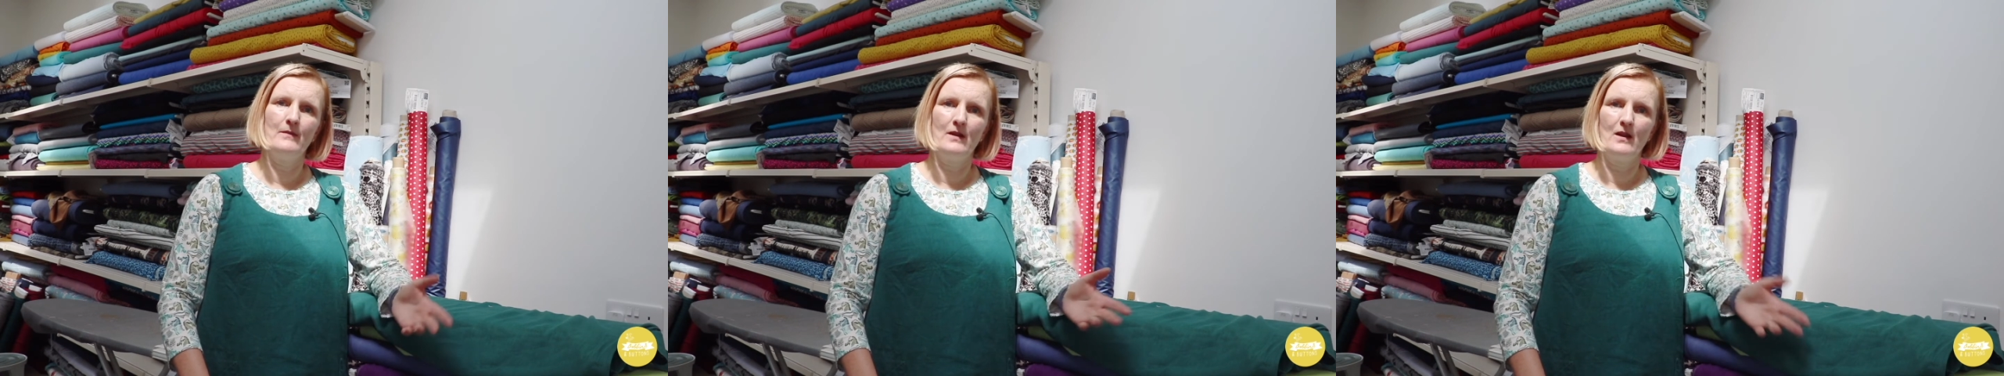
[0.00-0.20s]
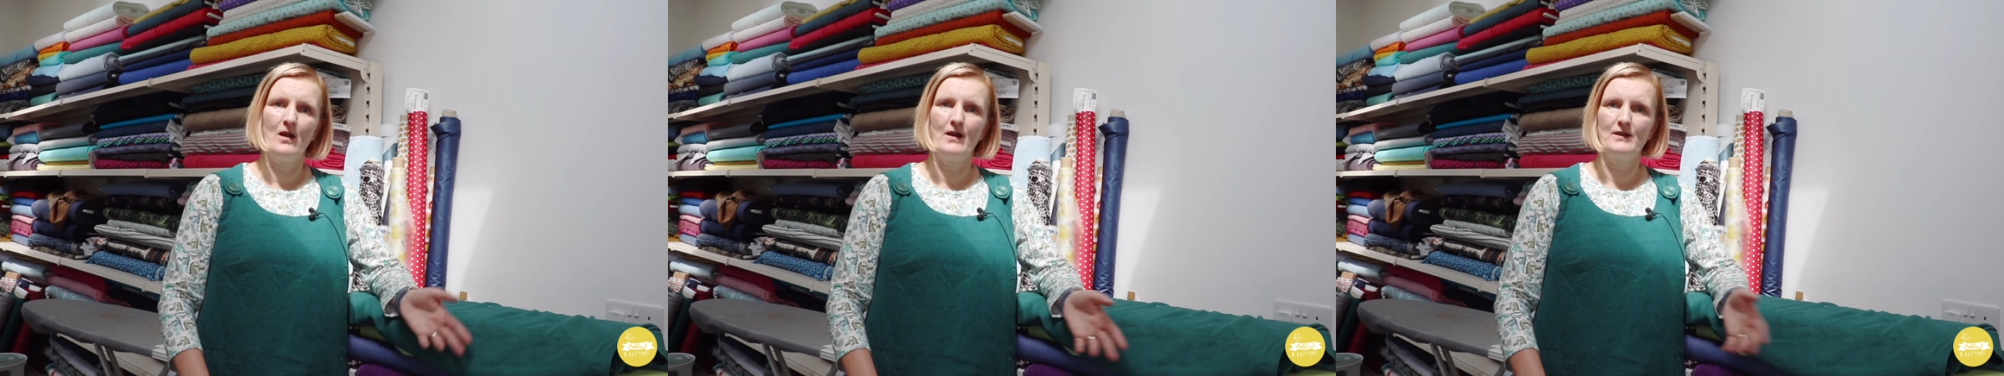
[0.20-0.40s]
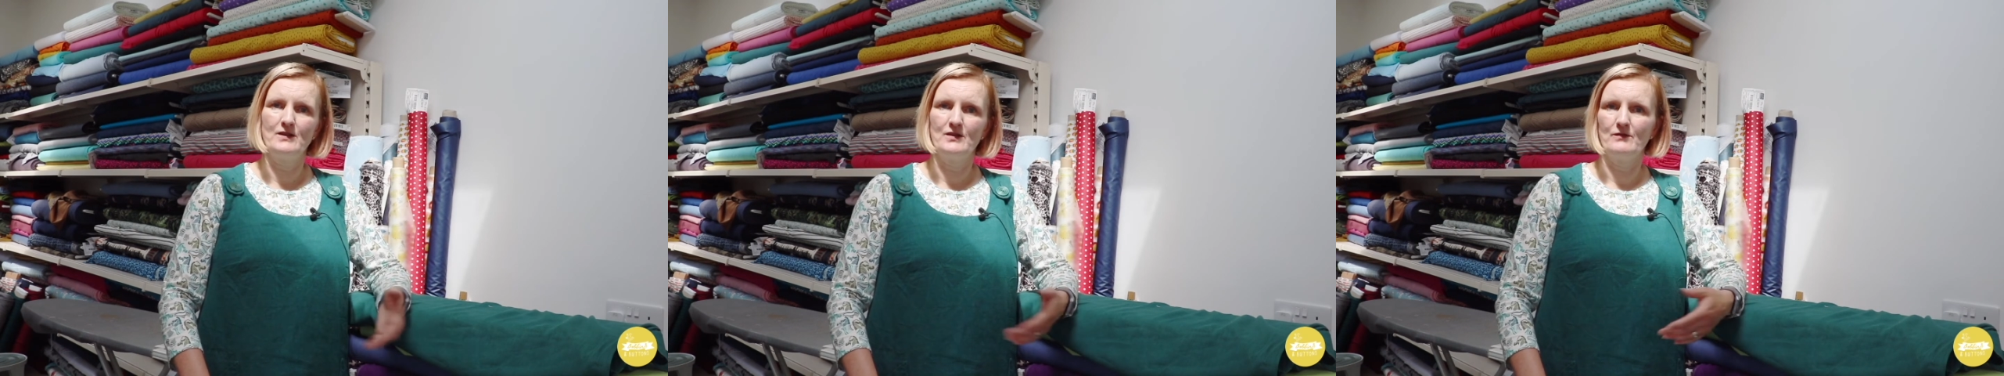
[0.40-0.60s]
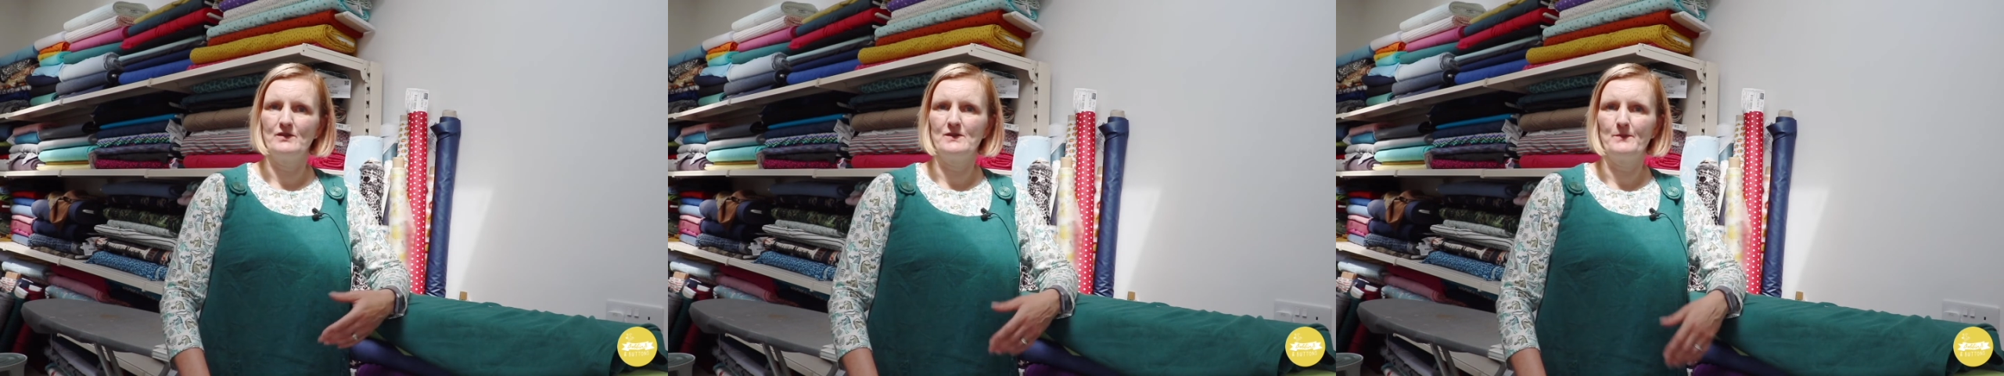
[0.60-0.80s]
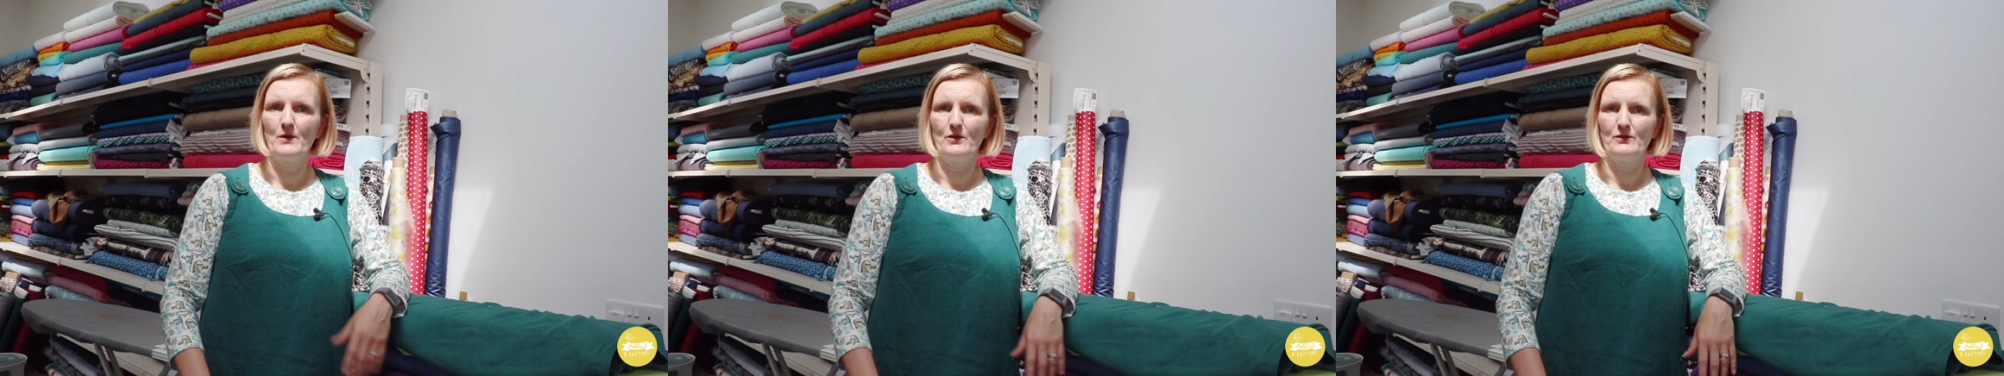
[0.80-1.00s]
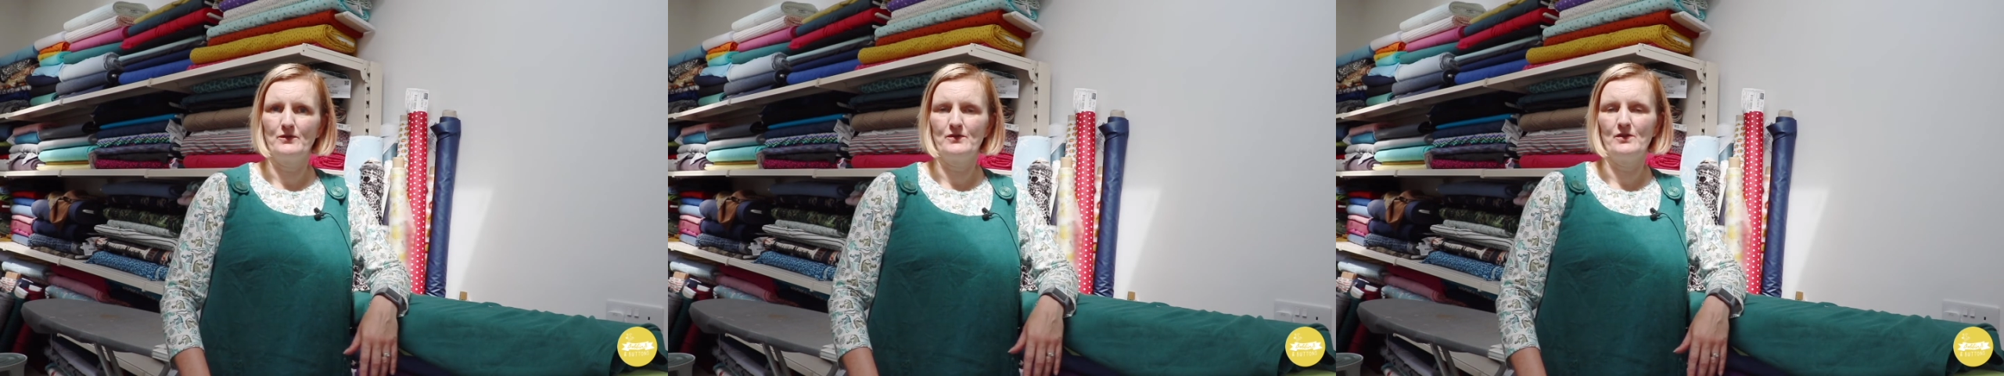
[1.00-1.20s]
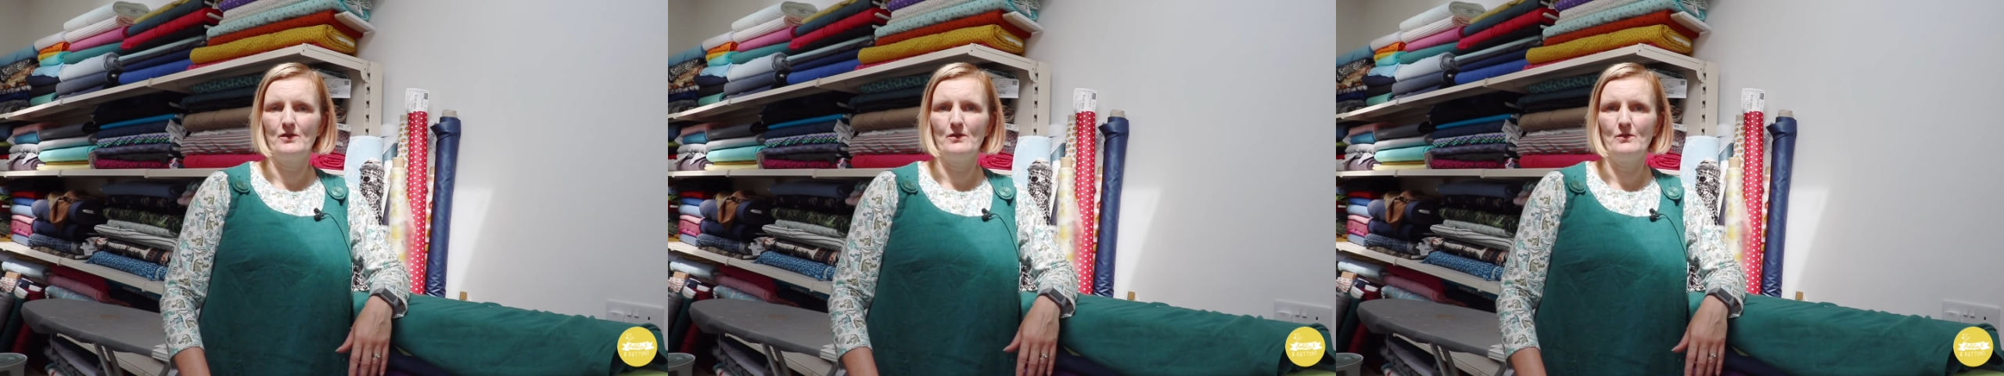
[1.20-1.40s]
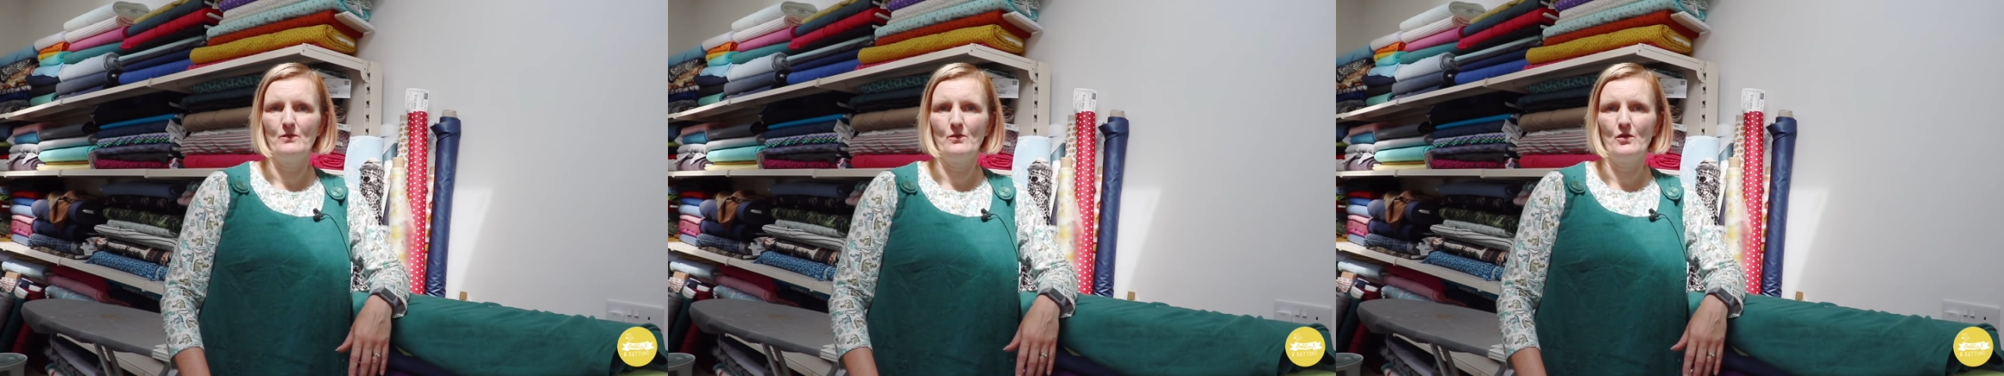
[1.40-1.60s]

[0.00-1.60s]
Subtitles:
like to respond to